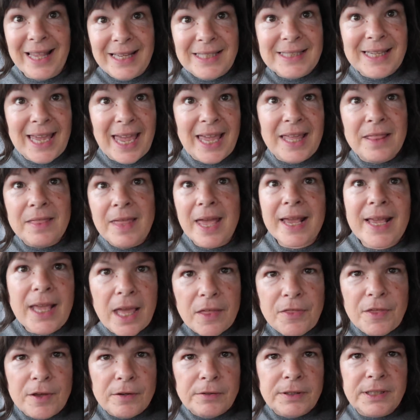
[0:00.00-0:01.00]
Let's get in there,
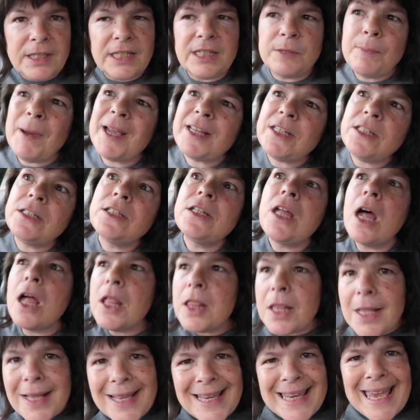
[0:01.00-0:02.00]
get those dispatches
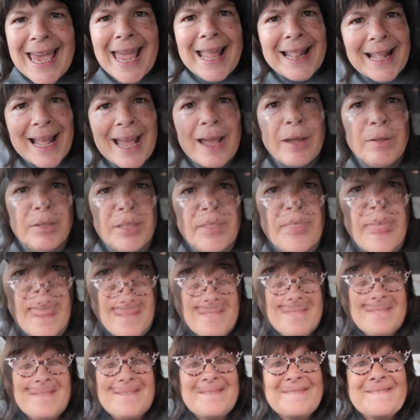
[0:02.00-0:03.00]
done. Get out of
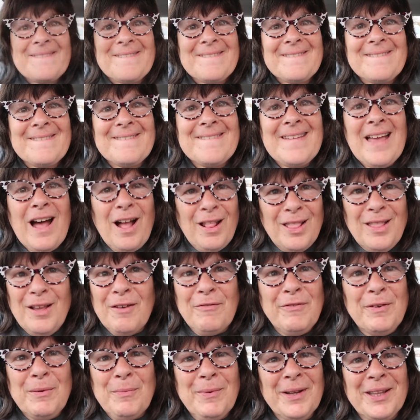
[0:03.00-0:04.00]
there. I
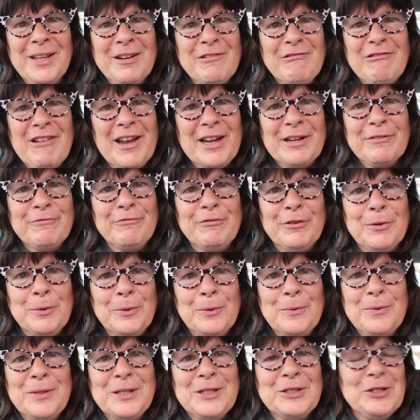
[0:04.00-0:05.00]
love it when I crack
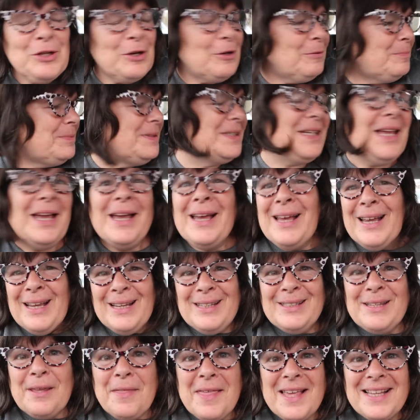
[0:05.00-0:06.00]
through all the jobs.
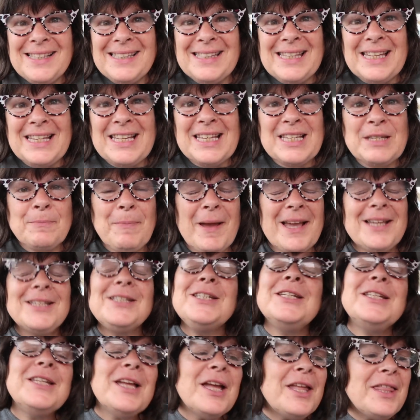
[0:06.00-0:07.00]
So that's the
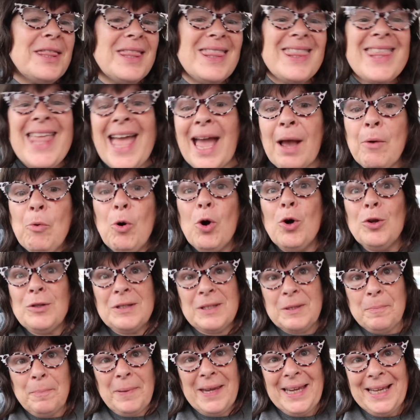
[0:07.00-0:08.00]
dispatching done. Now
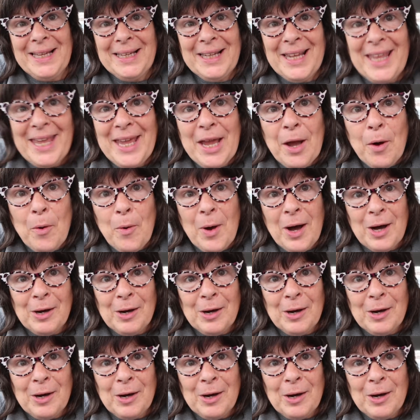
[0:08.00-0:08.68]
on to pick Leo